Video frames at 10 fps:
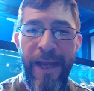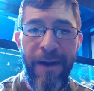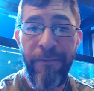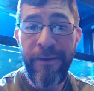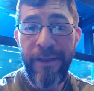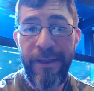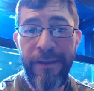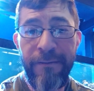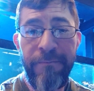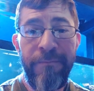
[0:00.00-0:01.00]

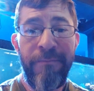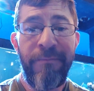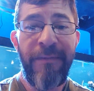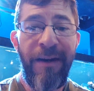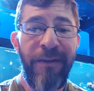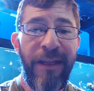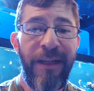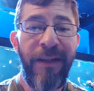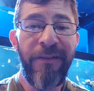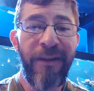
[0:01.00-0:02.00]
Everything
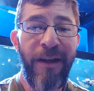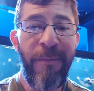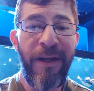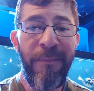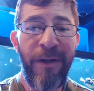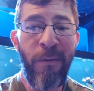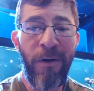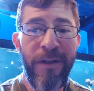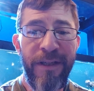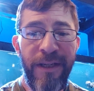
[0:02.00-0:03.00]
needs to come in and be
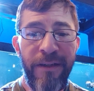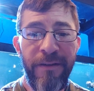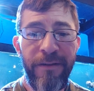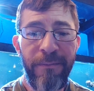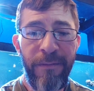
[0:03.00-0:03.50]
quarantined